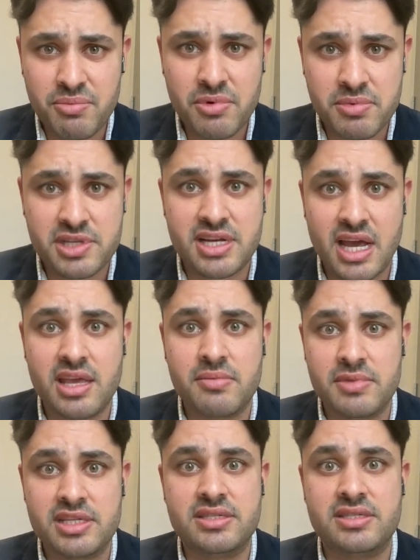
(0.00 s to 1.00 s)
that would be
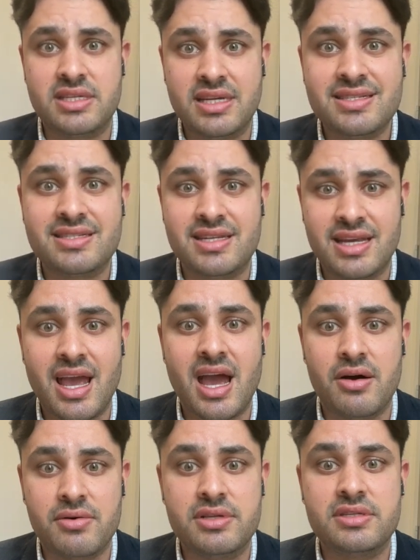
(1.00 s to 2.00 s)
taking me 60
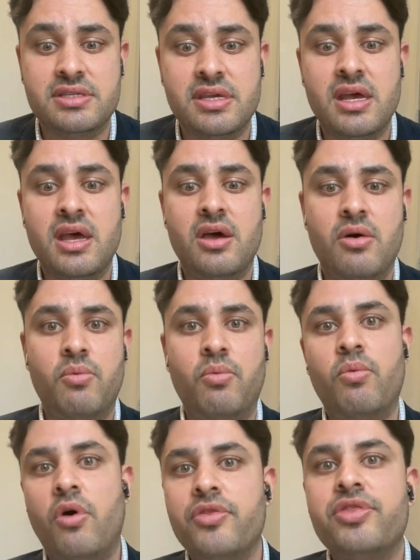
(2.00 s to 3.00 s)
hours.
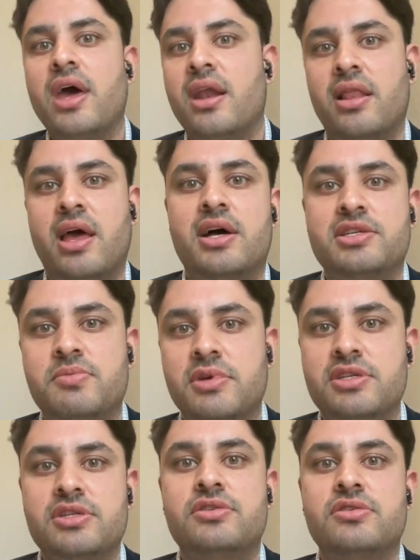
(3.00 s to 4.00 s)
What that allows
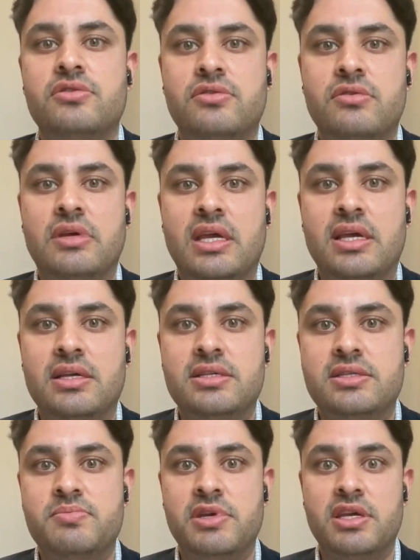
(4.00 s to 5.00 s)
me to do
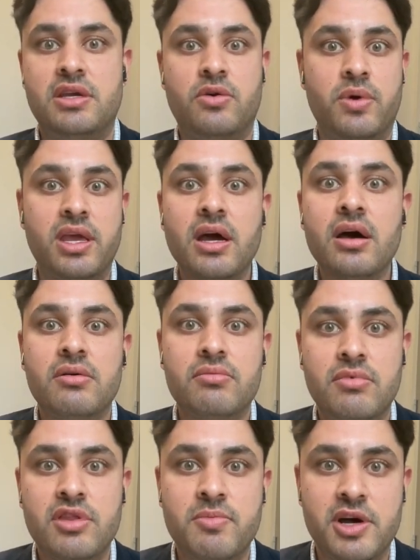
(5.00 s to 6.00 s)
is be quicker
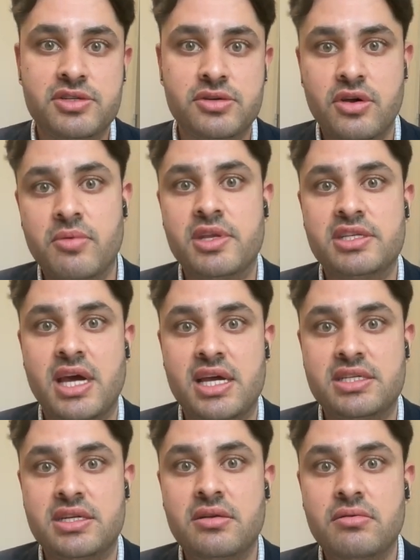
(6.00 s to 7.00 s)
with my
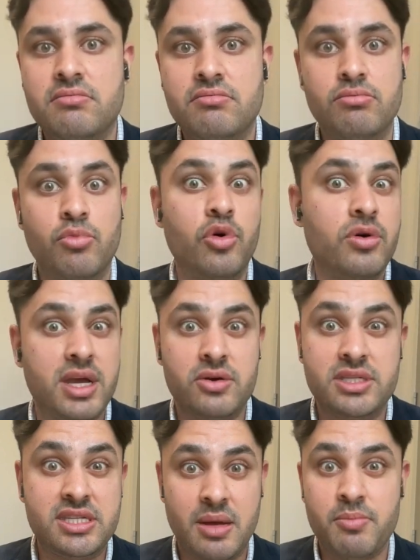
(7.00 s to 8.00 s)
documentation, more
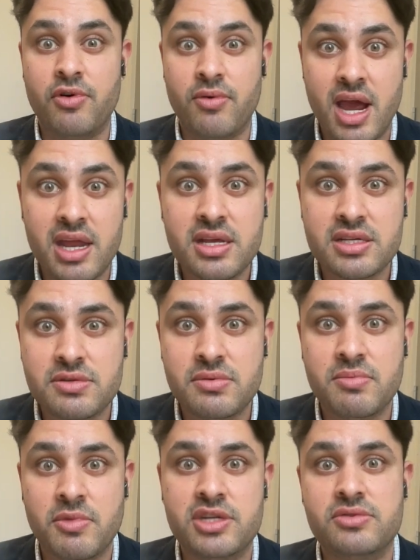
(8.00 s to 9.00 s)
contemporaneous
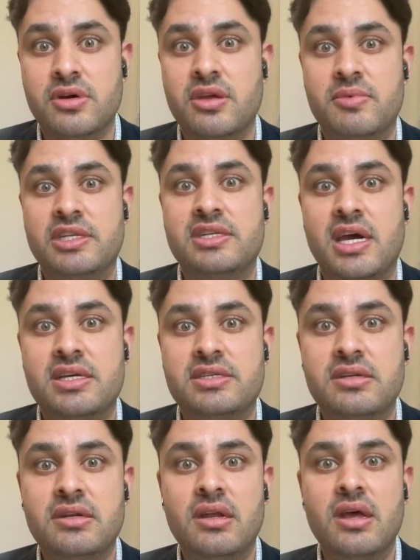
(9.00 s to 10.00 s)
with my
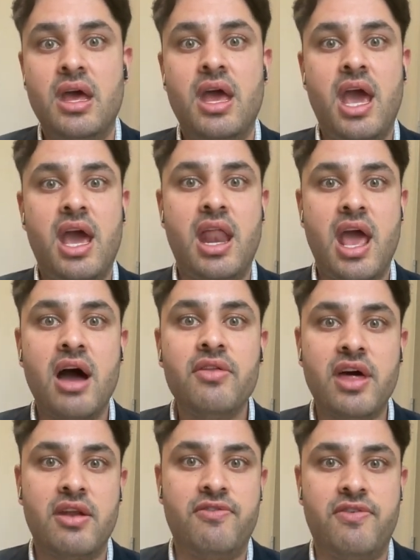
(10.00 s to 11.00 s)
documentation. And
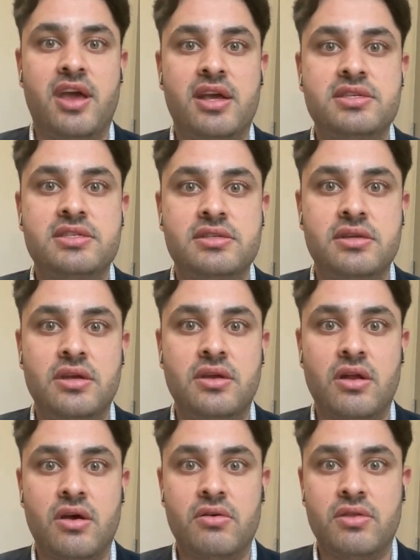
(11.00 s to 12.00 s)
how that affects,
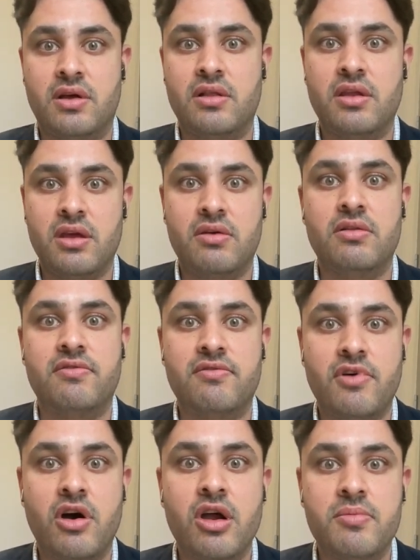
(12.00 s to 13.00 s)
the clinical
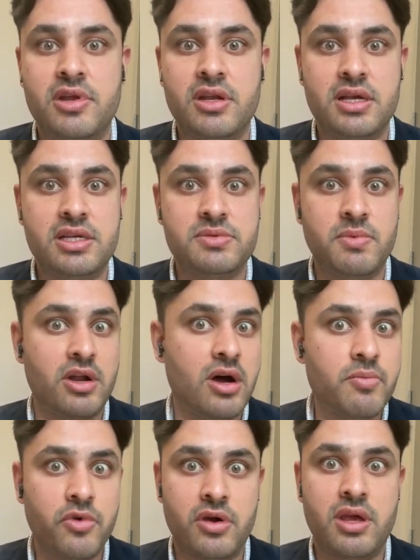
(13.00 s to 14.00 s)
environment is when
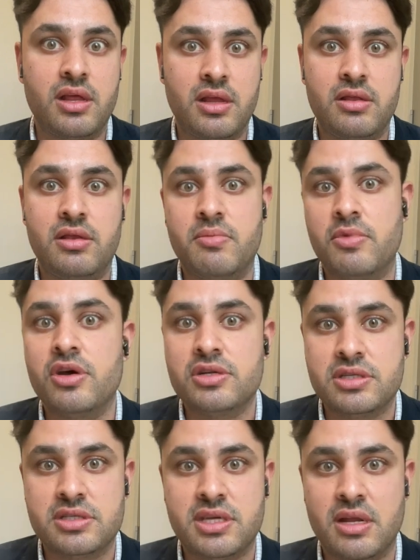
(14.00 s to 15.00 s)
I'm working in the
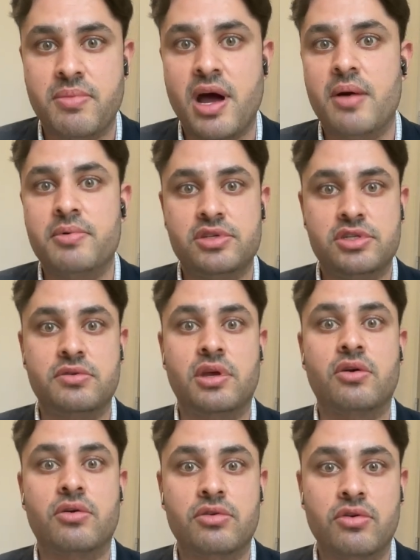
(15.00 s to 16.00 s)
emergency department
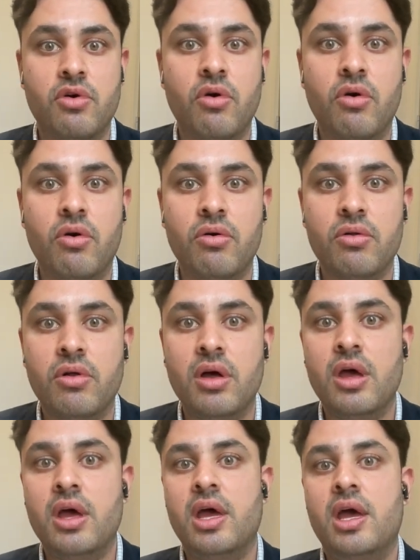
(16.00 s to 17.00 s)
doing on-call,
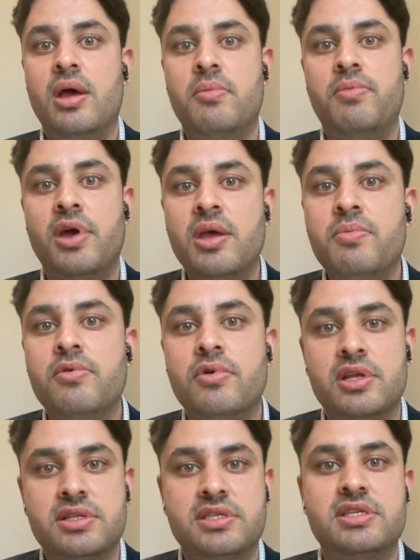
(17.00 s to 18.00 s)
people
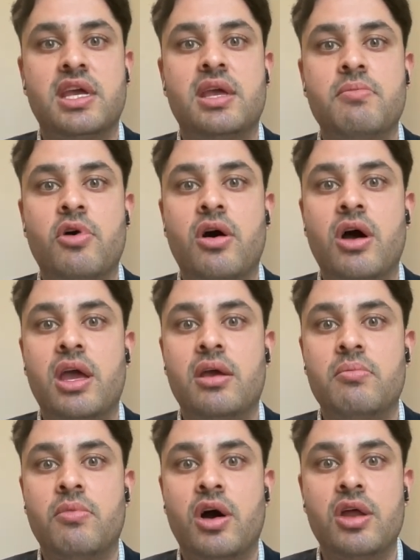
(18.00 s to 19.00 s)
can see
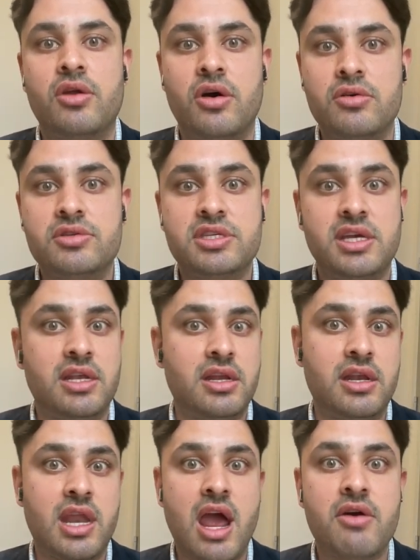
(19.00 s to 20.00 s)
my notes in a